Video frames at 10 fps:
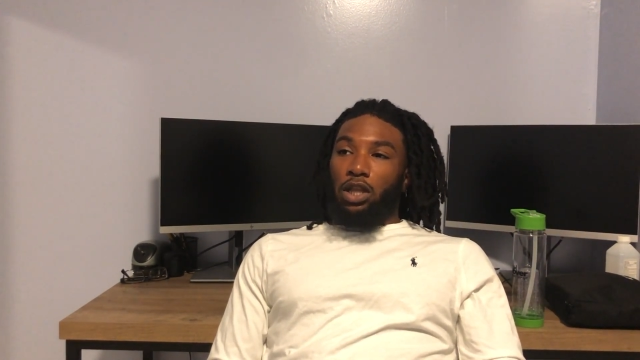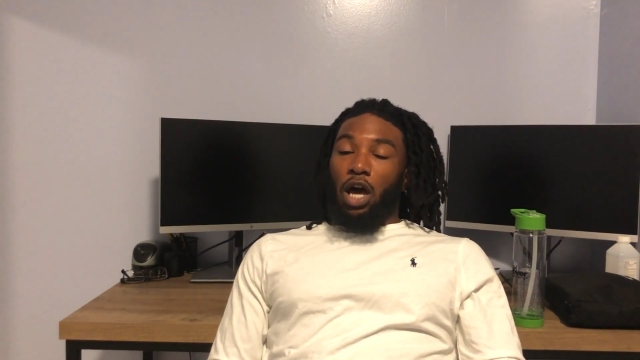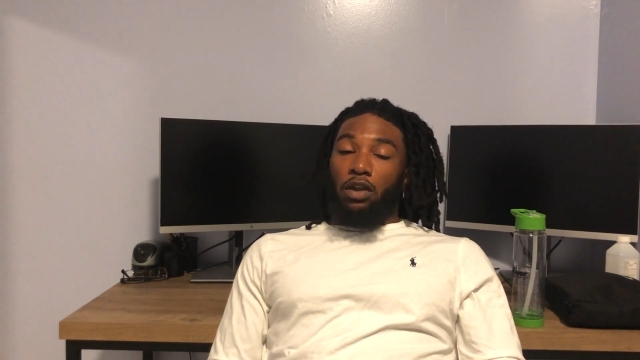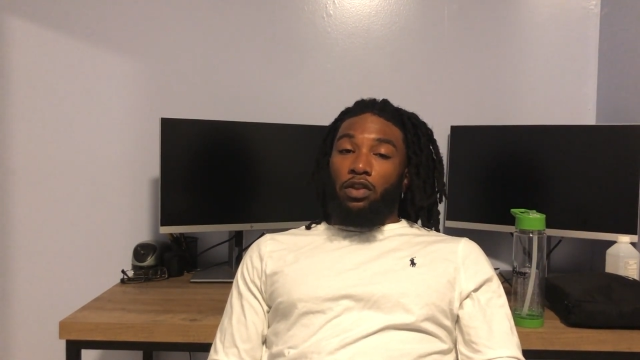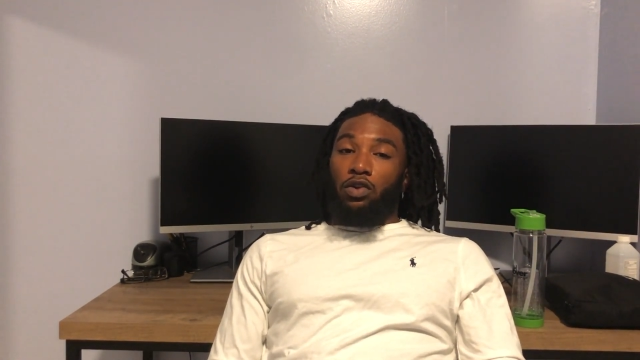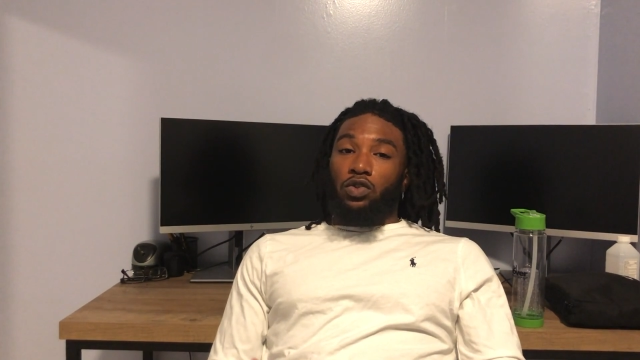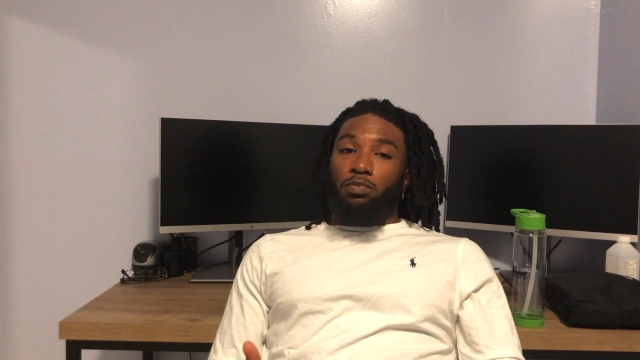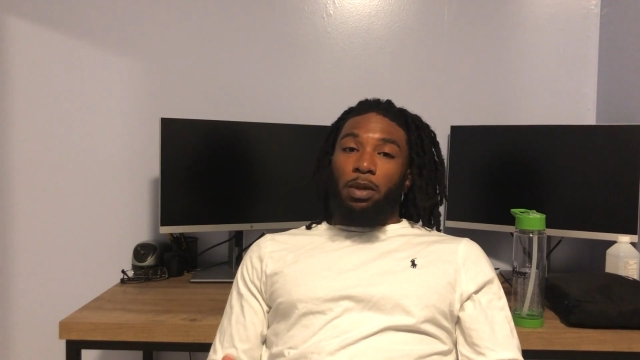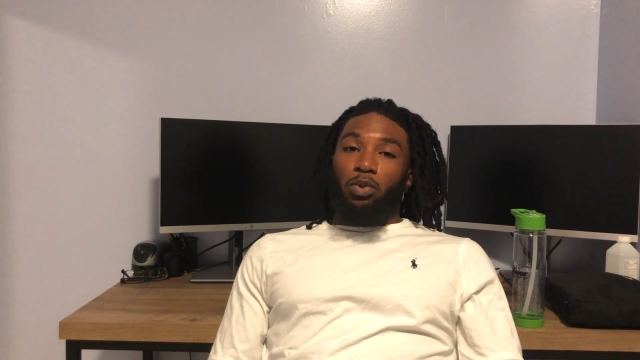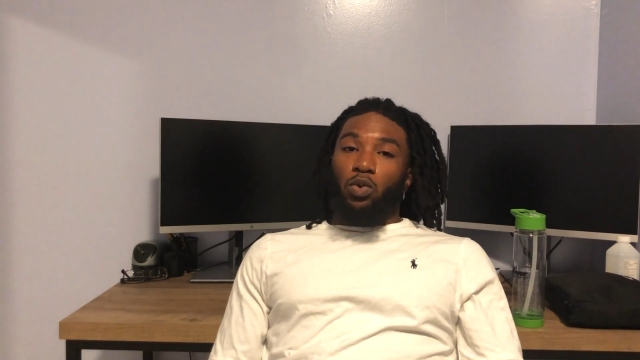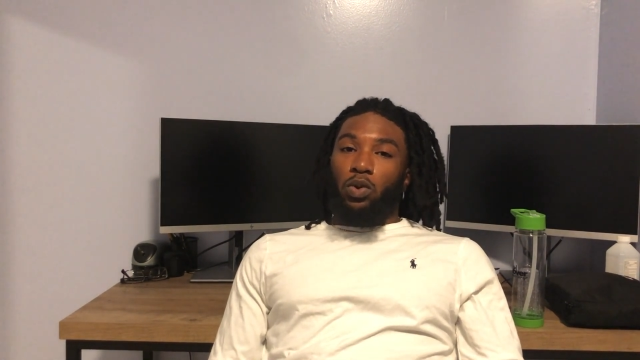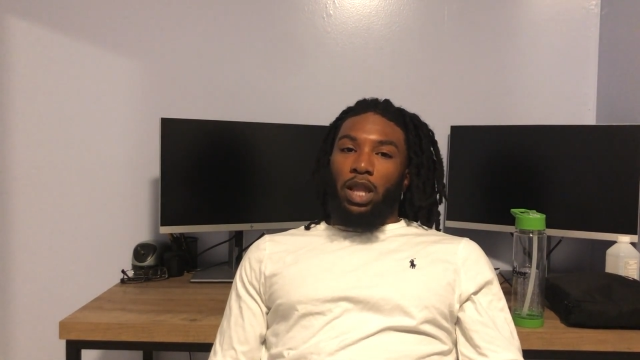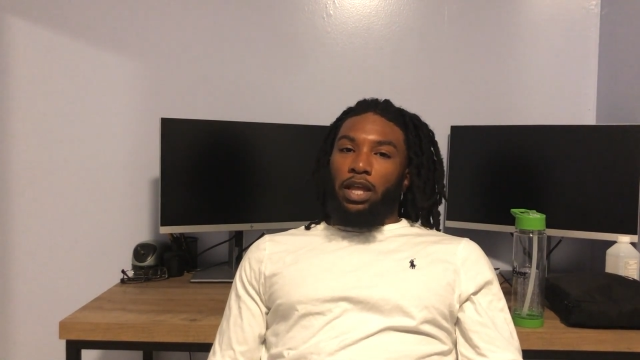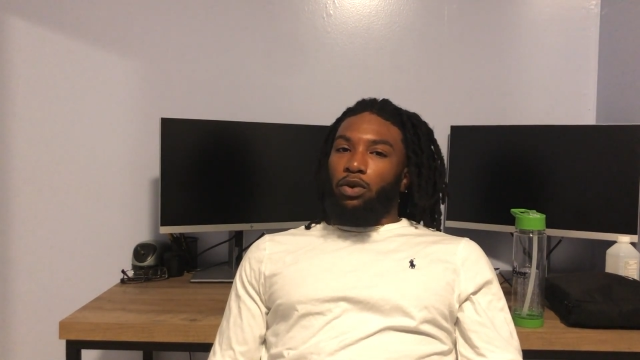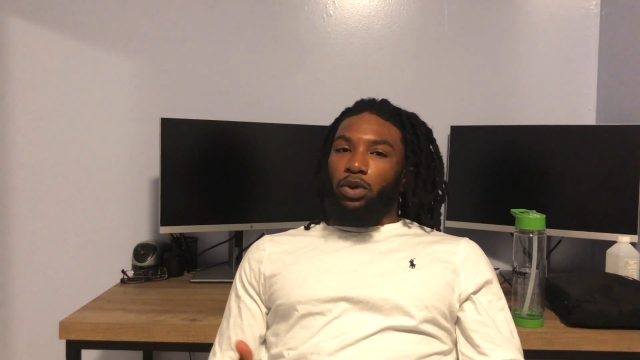A lot of those people were
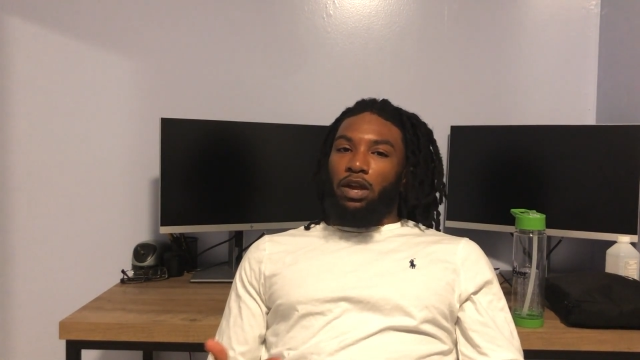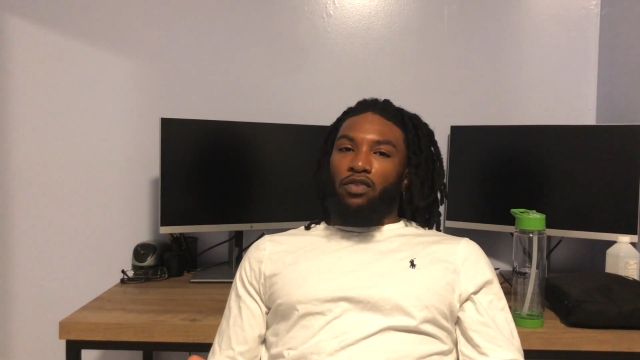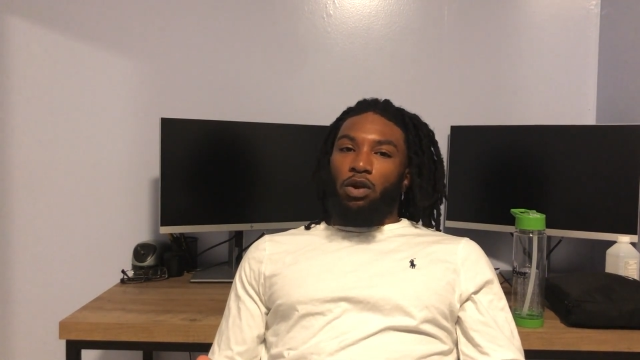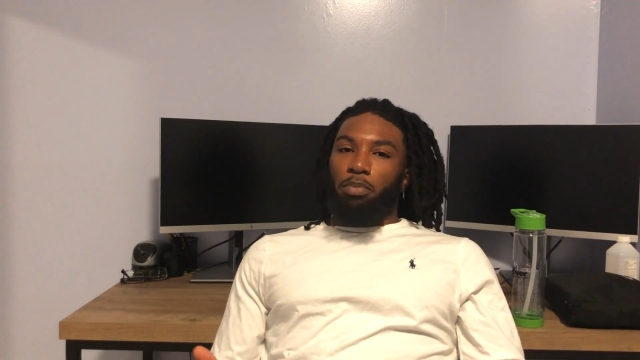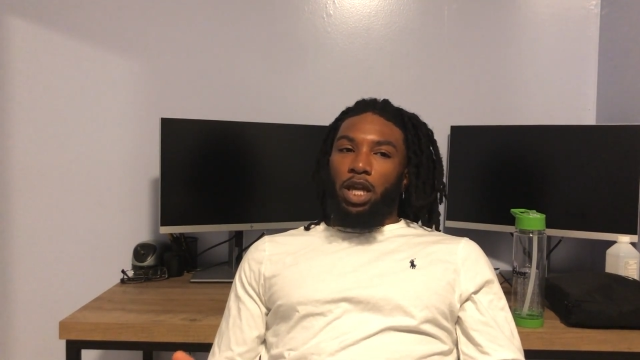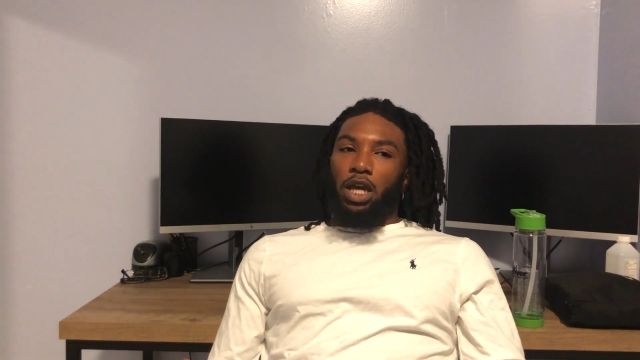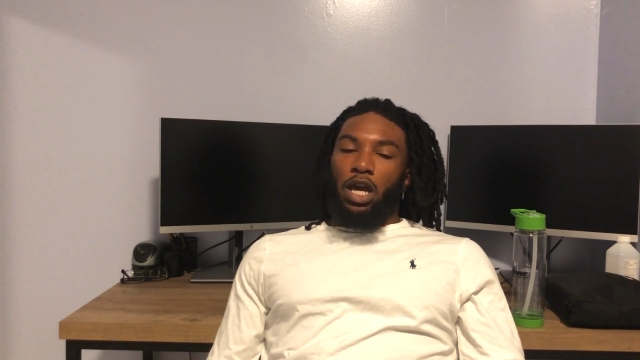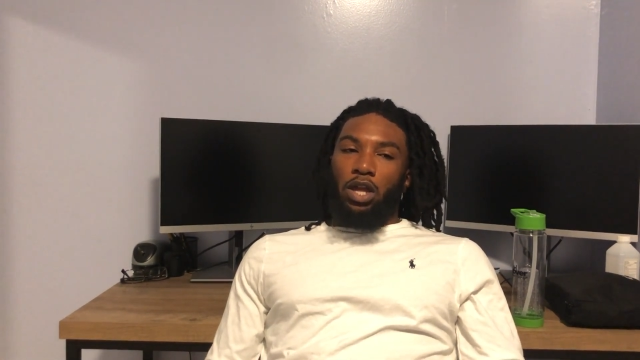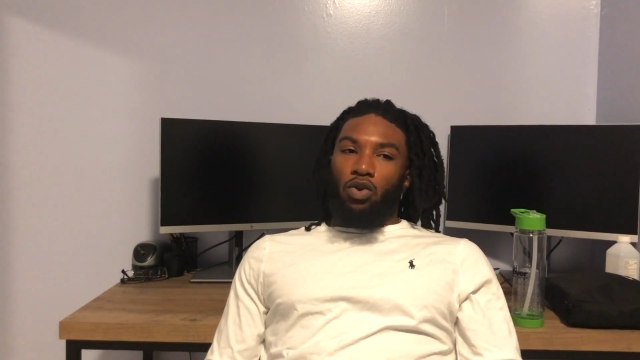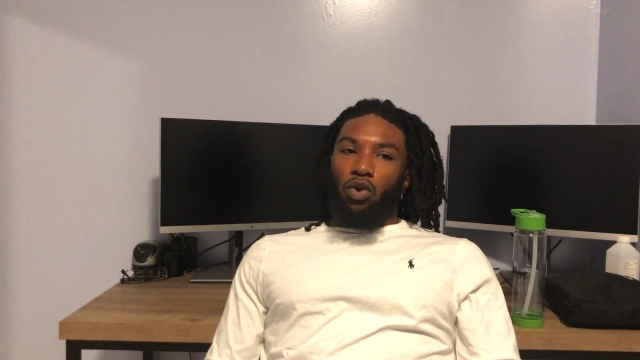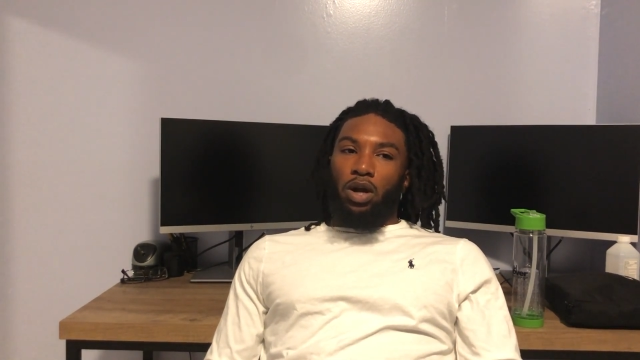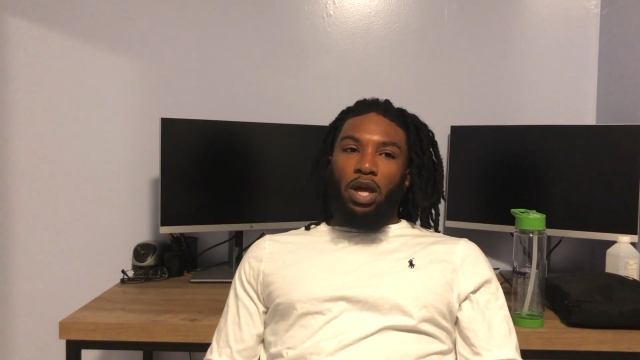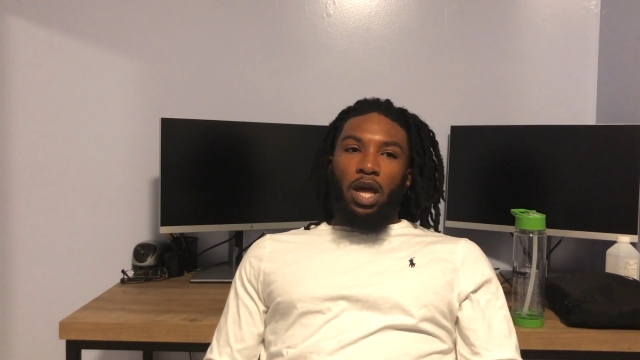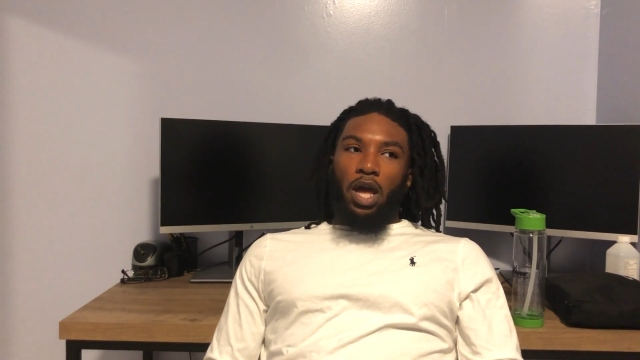like they would never compete again, or